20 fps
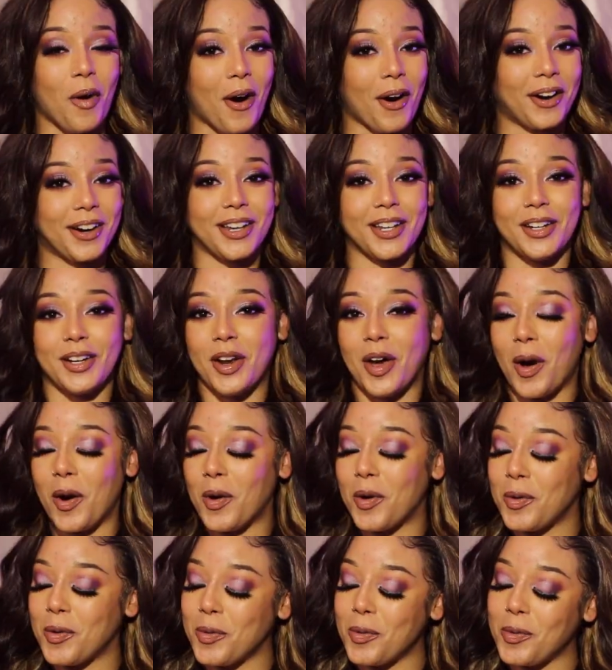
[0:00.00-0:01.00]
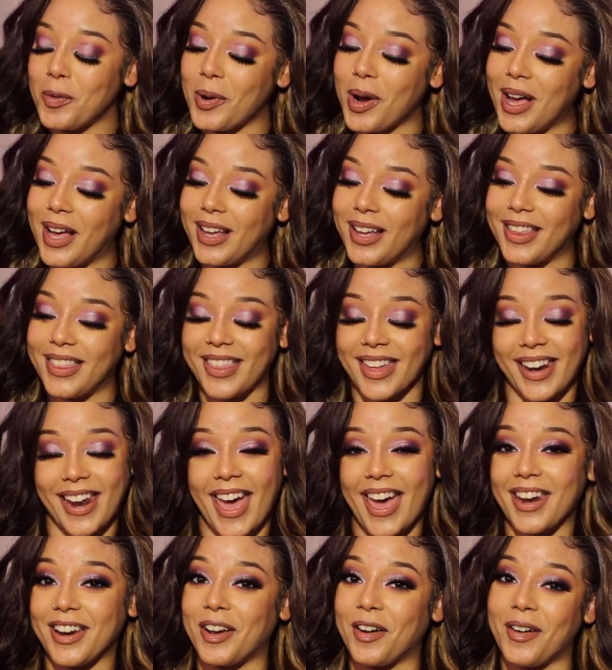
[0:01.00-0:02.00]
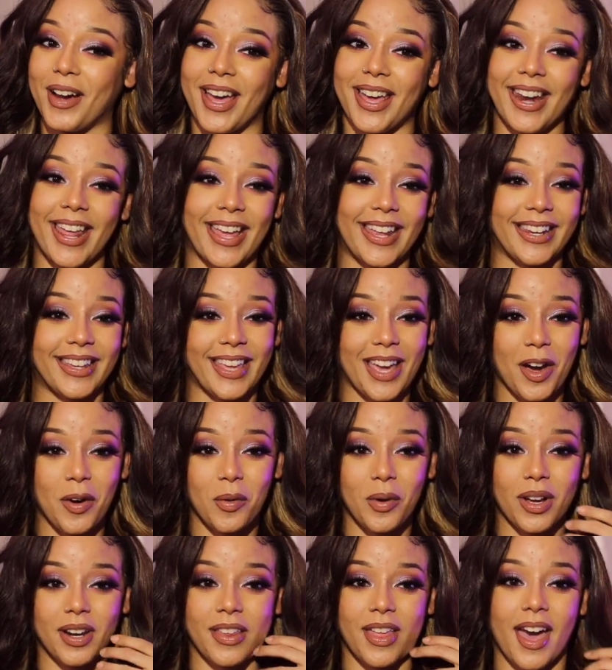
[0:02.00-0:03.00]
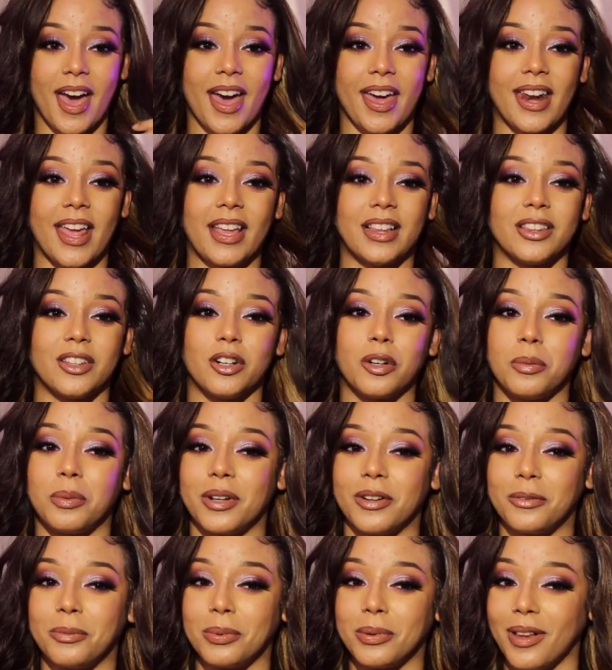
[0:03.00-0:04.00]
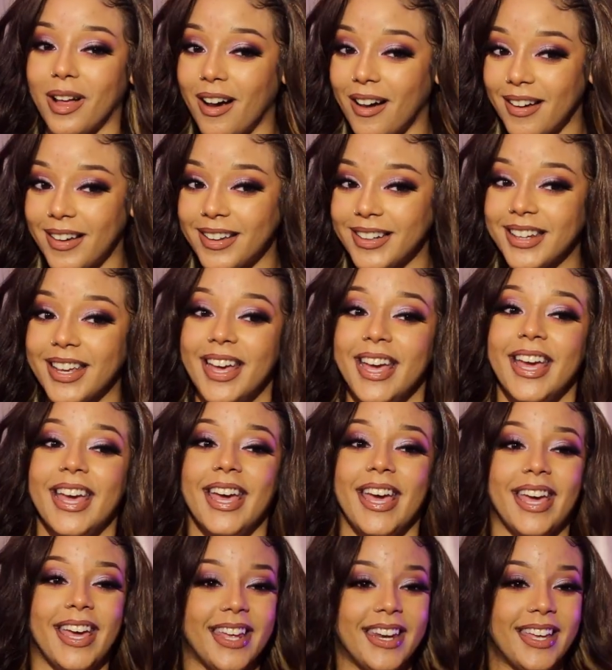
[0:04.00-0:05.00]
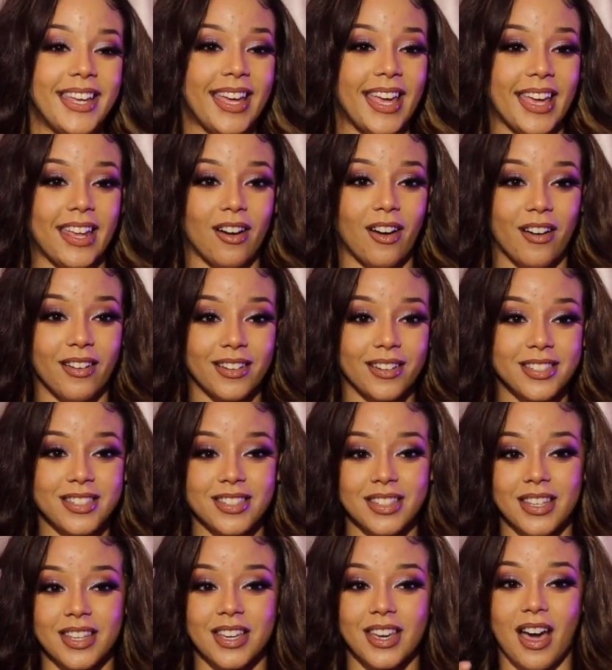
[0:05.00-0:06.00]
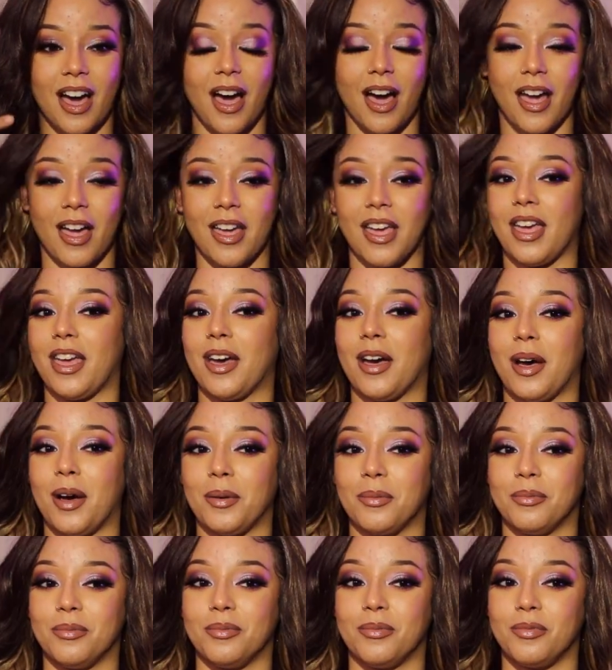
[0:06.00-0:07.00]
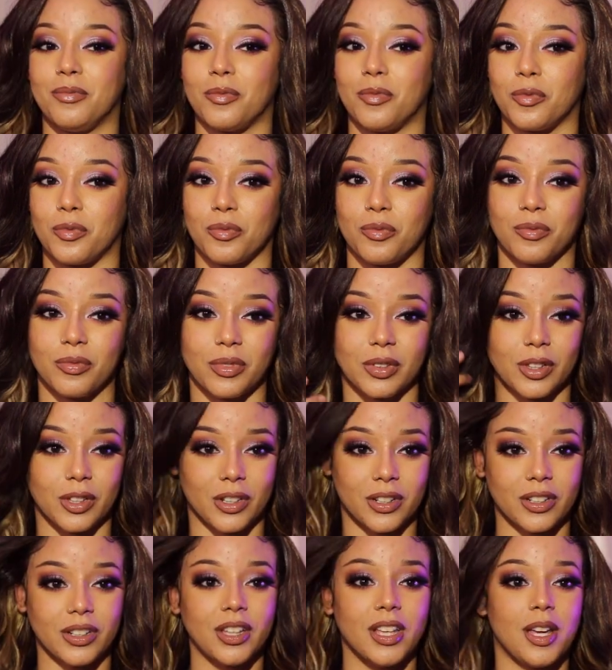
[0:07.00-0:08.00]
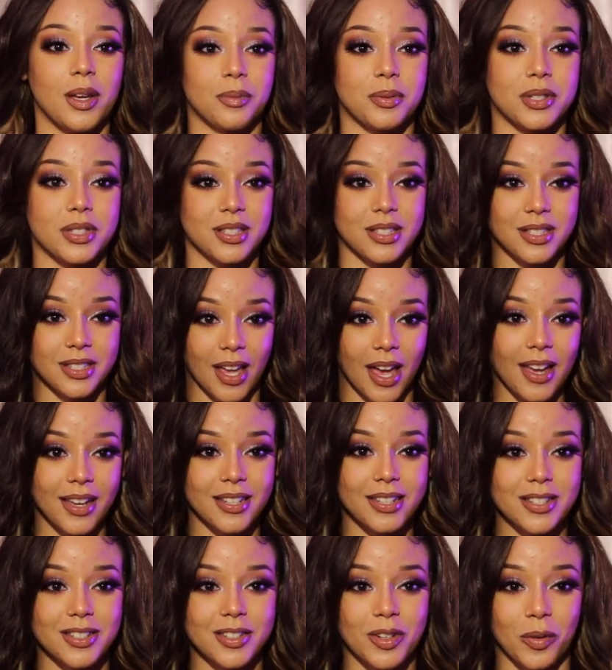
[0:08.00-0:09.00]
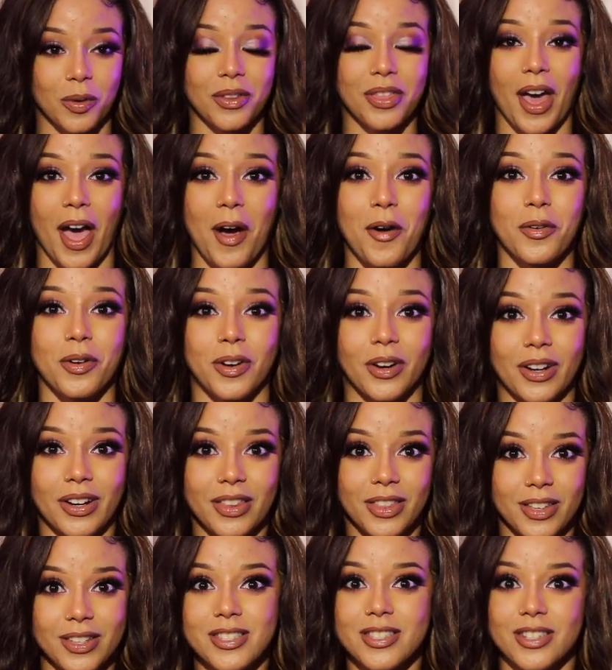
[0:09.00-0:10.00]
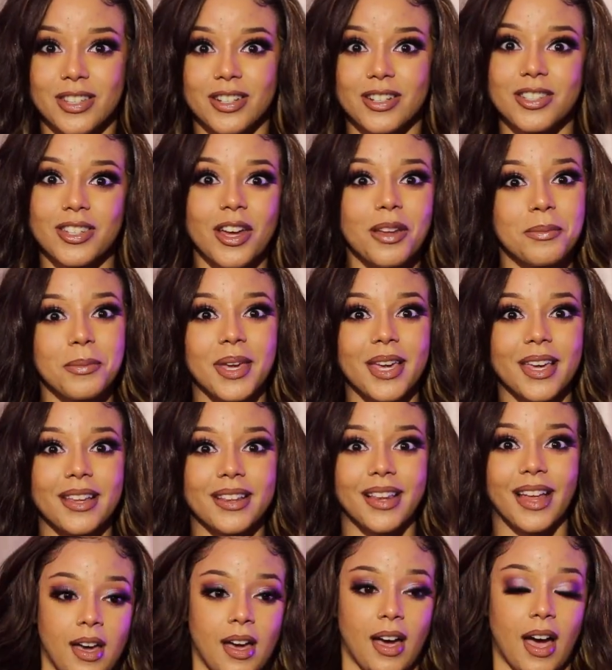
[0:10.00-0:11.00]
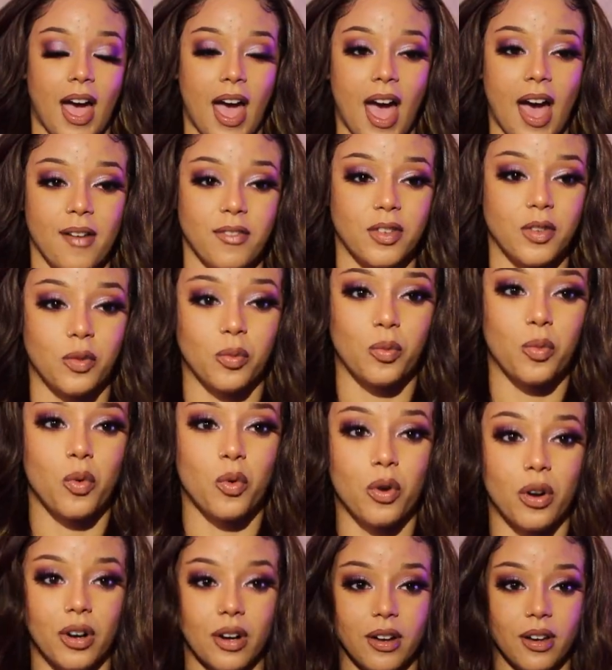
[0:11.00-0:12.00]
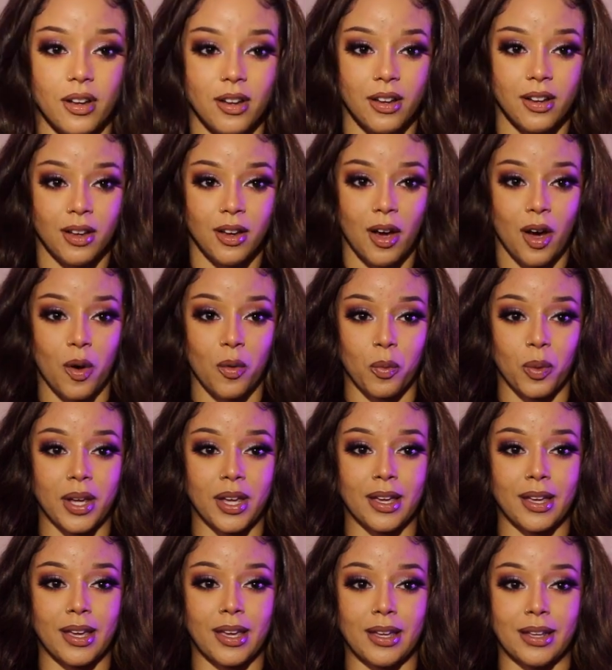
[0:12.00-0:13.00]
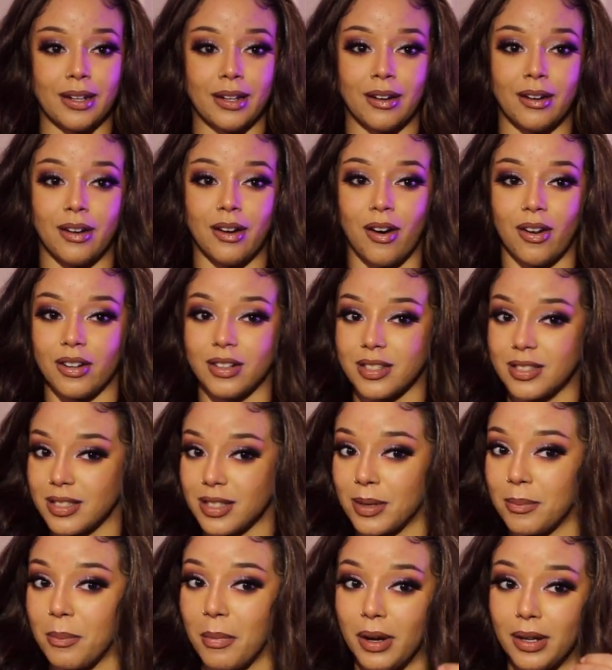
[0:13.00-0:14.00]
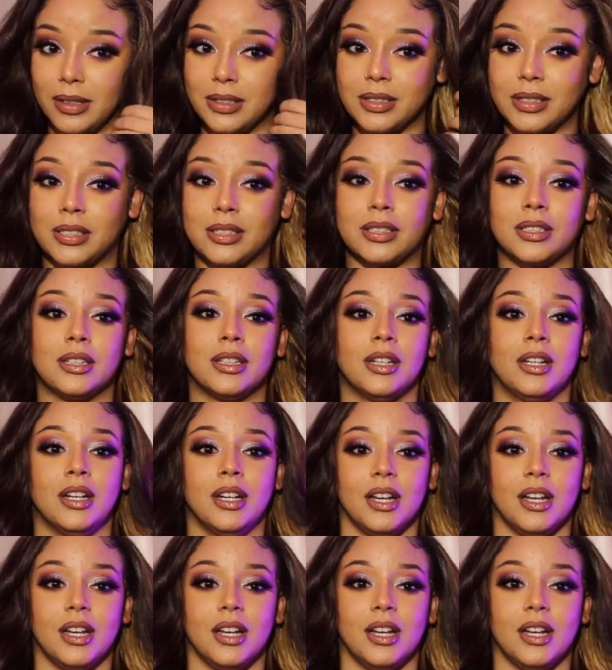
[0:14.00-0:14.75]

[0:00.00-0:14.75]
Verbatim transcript: you already know that I had to go ahead and get one that had a little bit of blonde in it. And honestly, I am literally obsessed with how good this looks on me. Like, I haven't worn a wig in honestly months,